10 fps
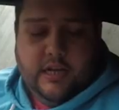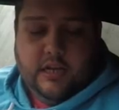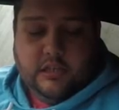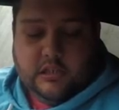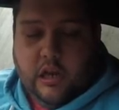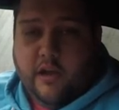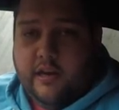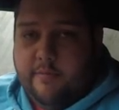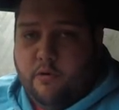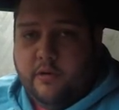
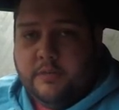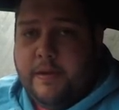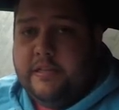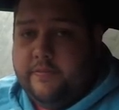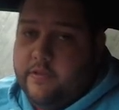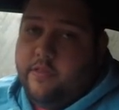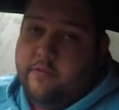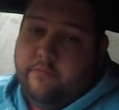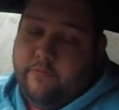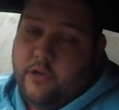slightly more expensive than the
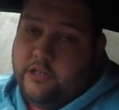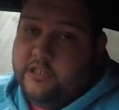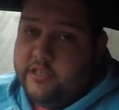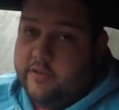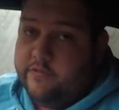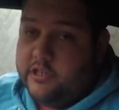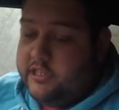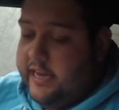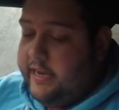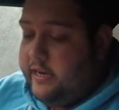versions that you've just seen.